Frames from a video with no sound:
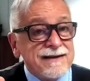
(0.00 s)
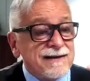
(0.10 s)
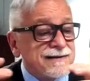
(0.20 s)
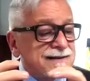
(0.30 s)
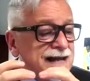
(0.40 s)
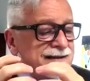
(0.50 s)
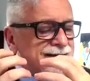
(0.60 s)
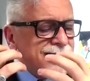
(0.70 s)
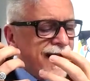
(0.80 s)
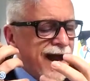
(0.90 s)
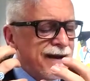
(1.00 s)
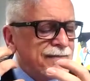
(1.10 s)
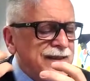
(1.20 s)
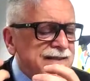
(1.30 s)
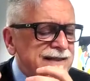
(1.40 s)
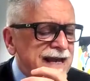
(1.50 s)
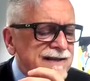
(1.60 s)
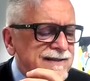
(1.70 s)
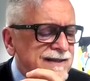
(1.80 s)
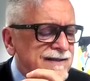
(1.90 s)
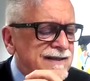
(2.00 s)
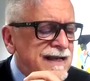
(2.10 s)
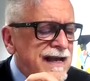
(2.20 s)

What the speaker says: it is that timeless essence